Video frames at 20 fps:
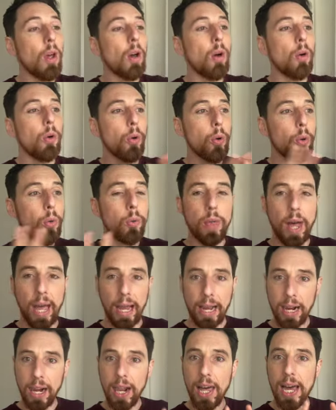who
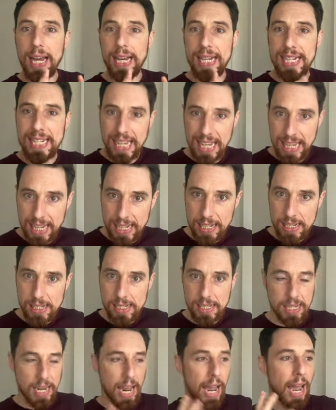that client
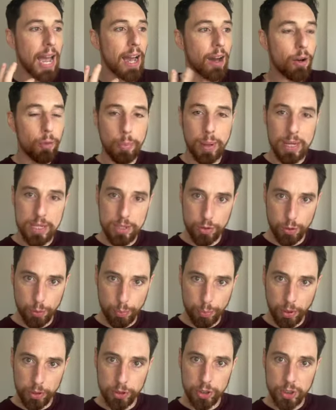is and how best to
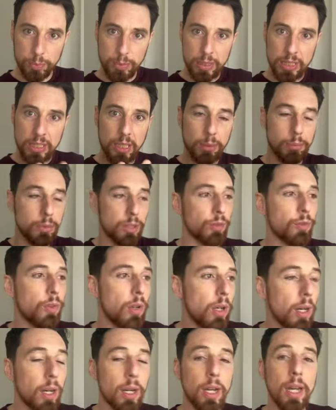approach them in terms of
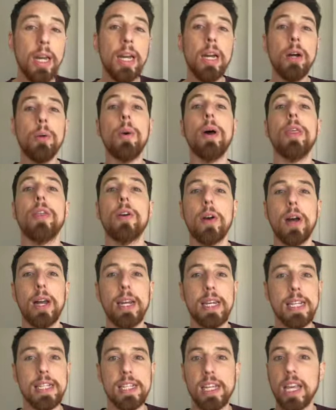work, whether I
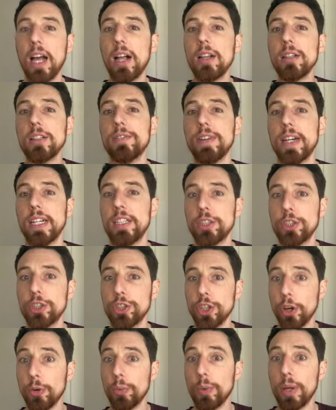need to cultivate a
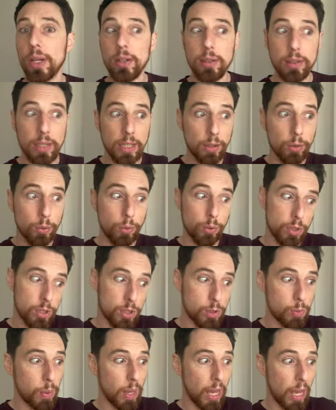showreel in order
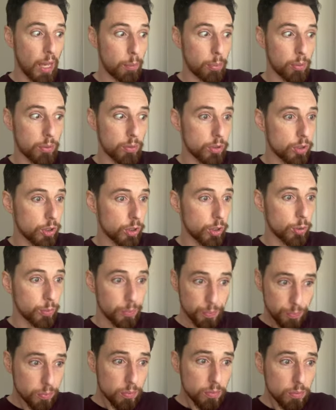to be able to
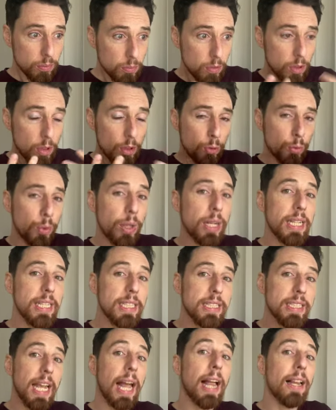really
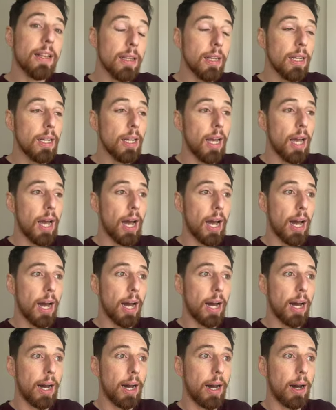sell
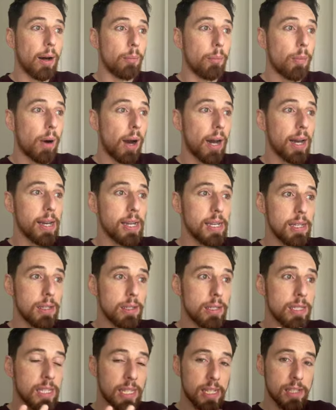my
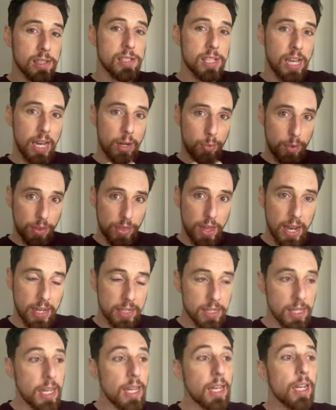skill set with
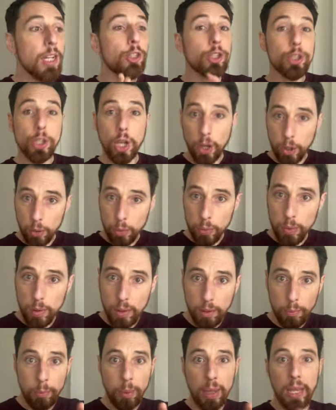that. So
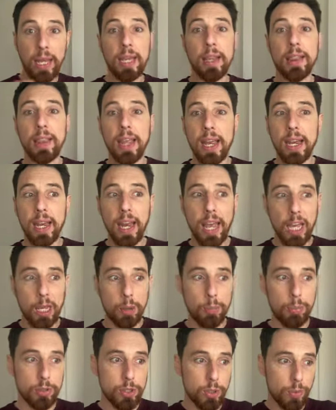being then
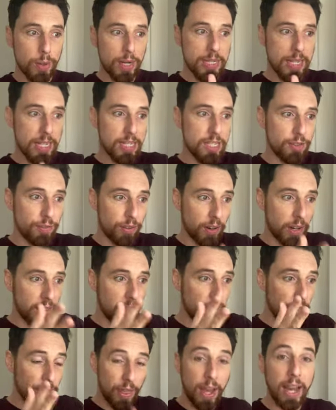able to identify
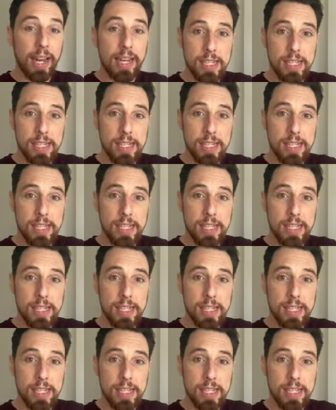that that